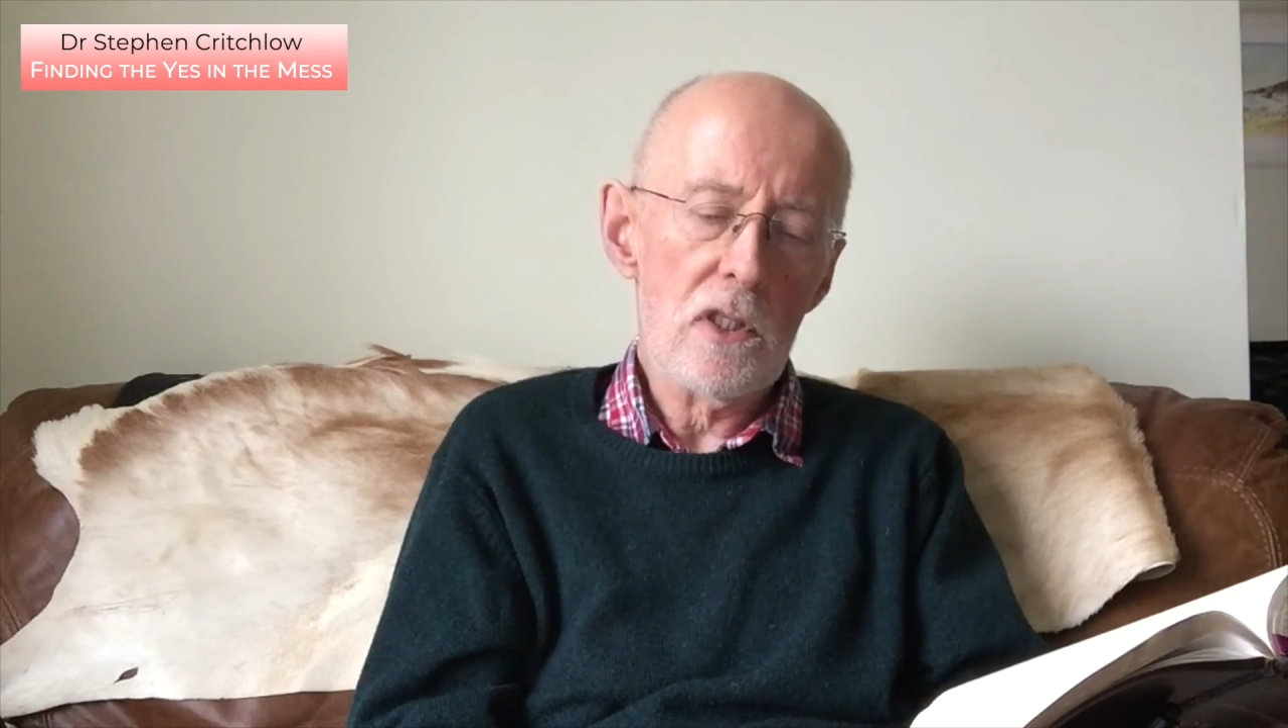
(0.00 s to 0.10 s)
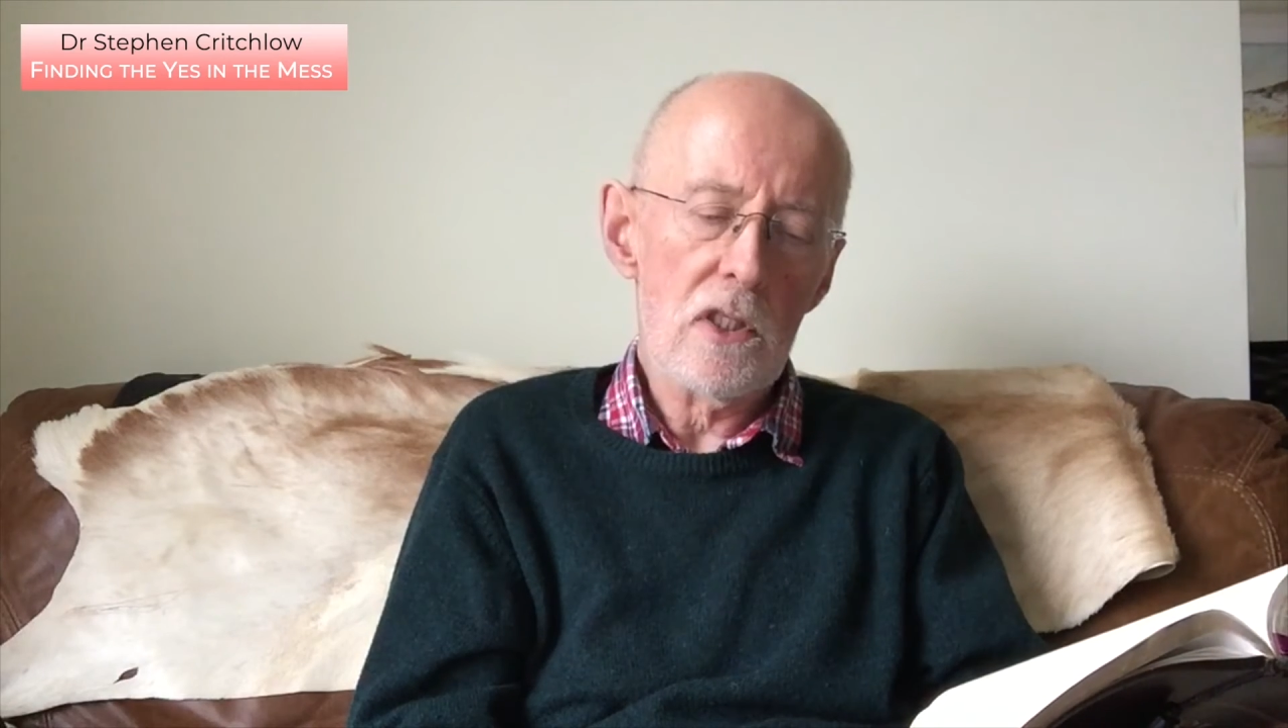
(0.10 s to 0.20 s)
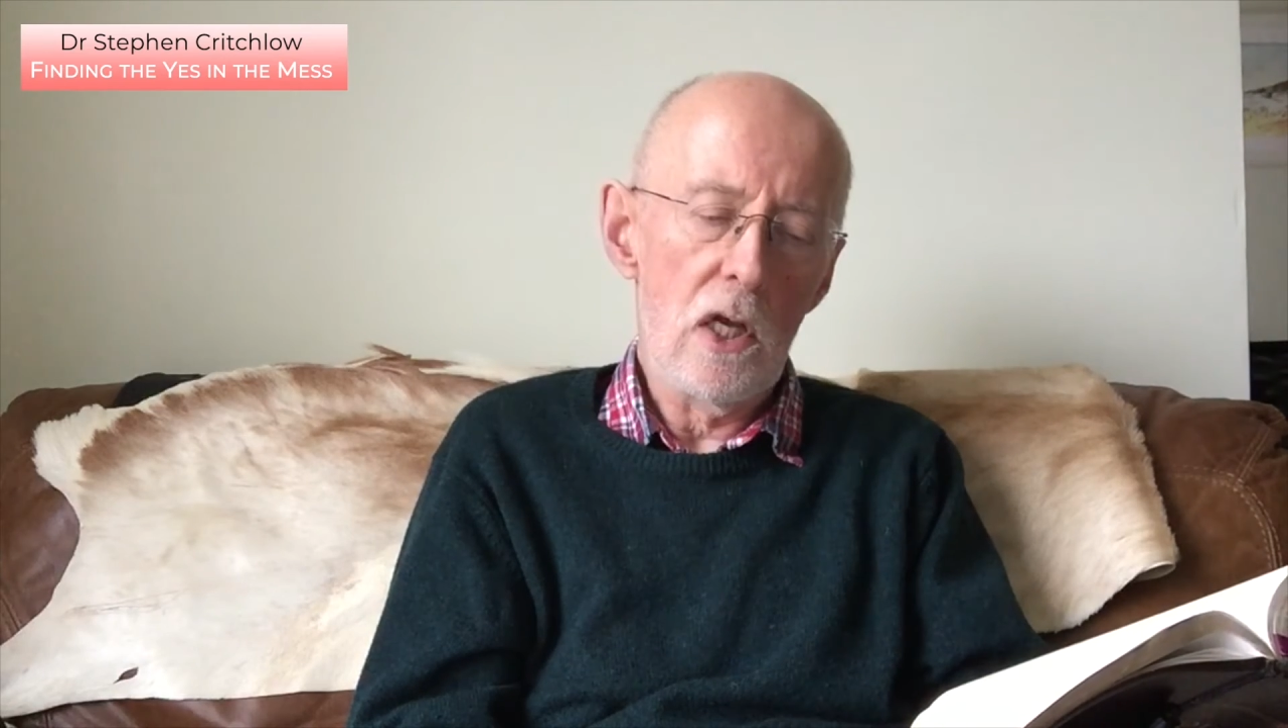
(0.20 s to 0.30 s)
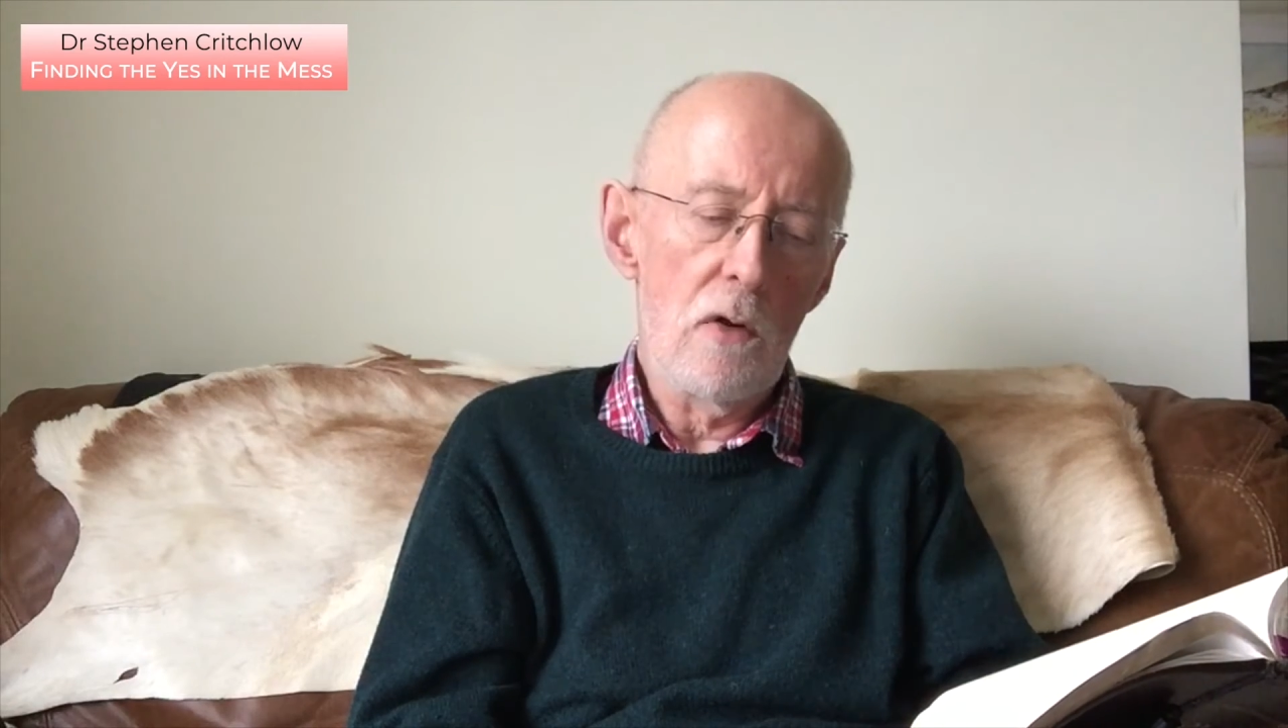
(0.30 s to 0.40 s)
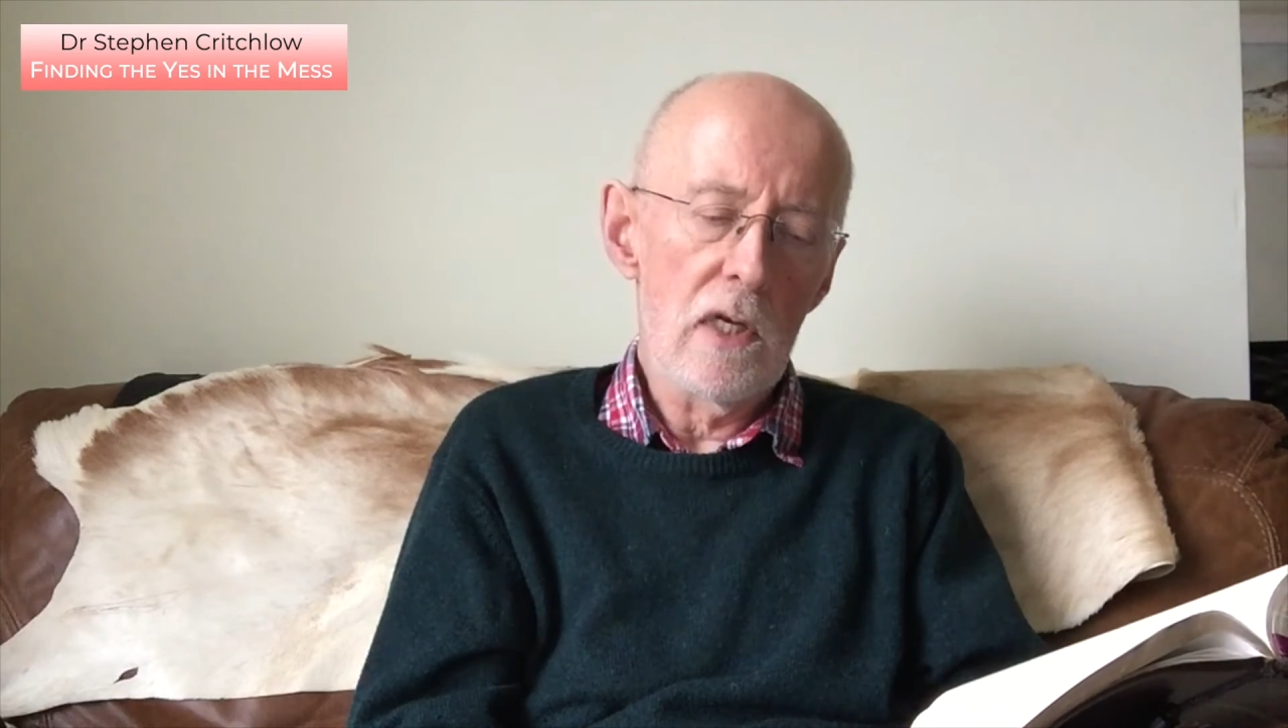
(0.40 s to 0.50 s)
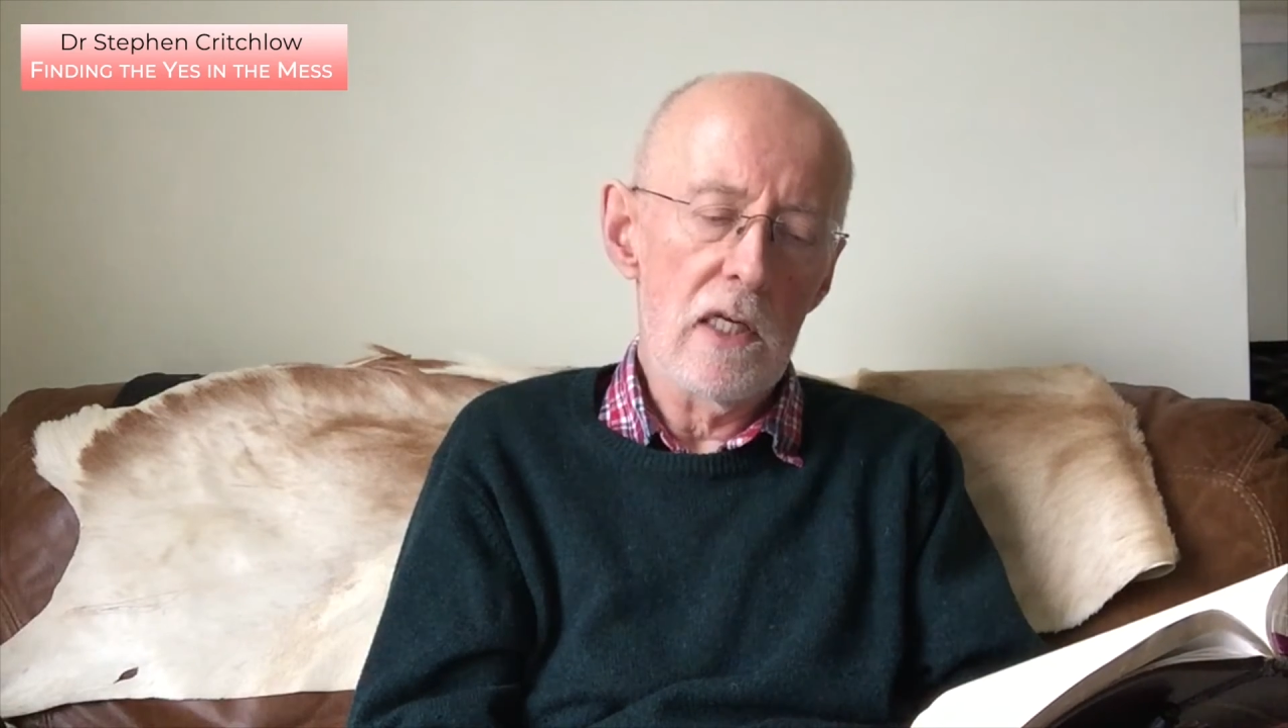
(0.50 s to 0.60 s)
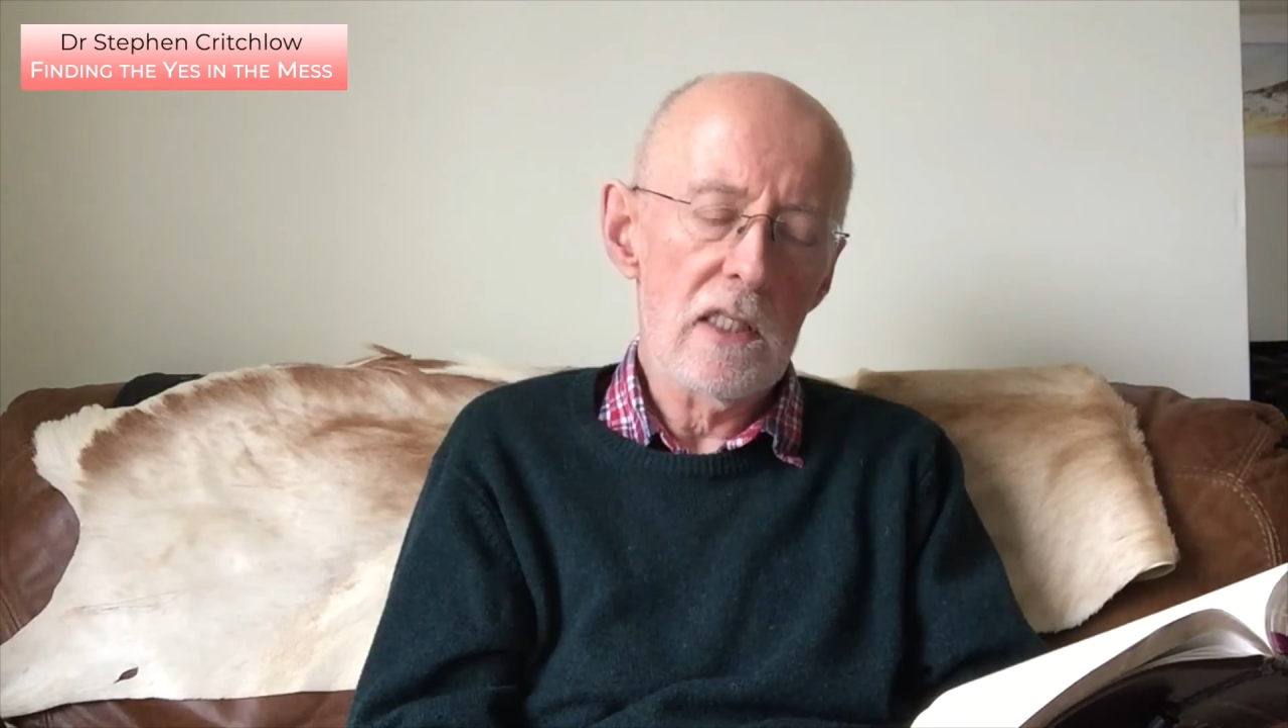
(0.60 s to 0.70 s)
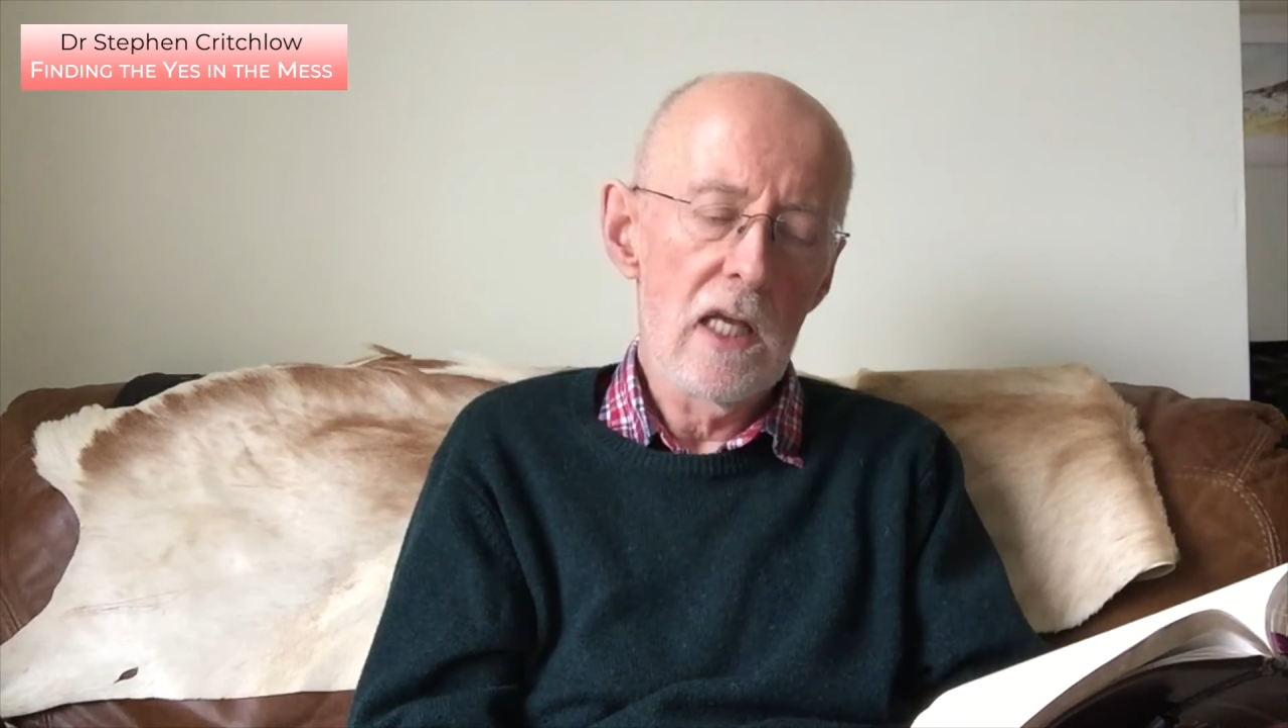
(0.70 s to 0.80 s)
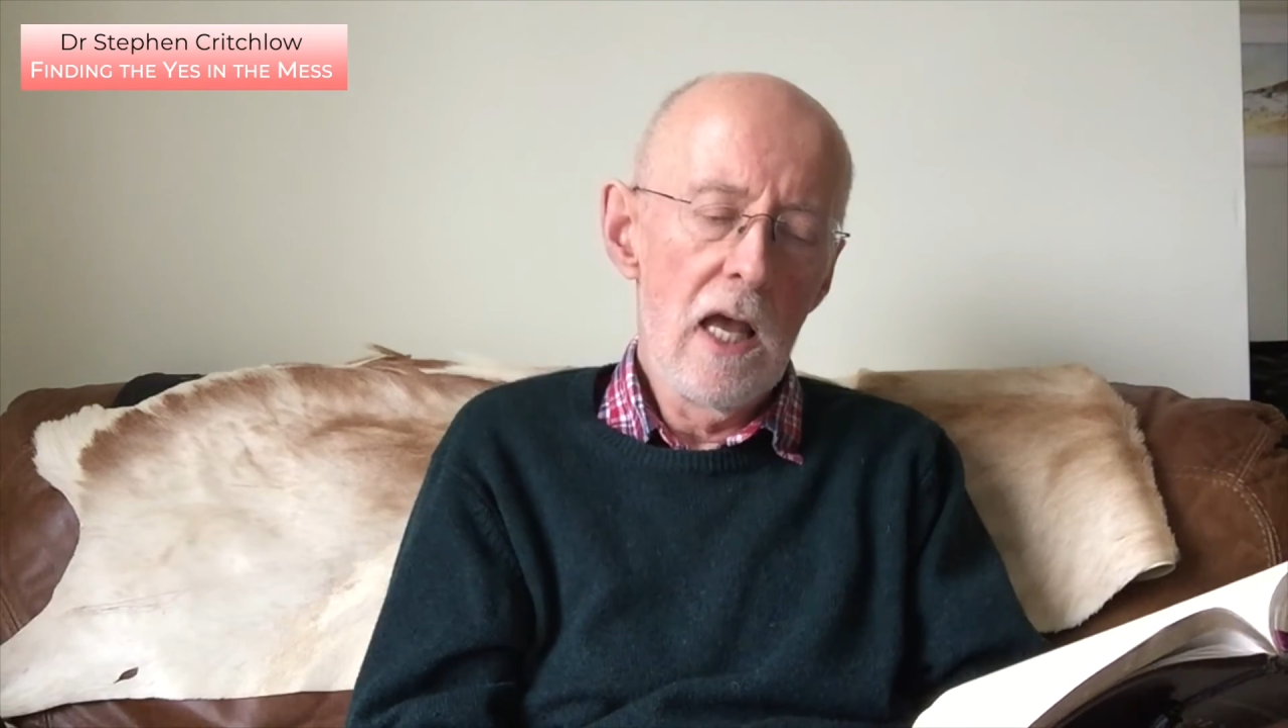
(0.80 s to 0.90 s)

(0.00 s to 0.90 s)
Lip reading: slowness,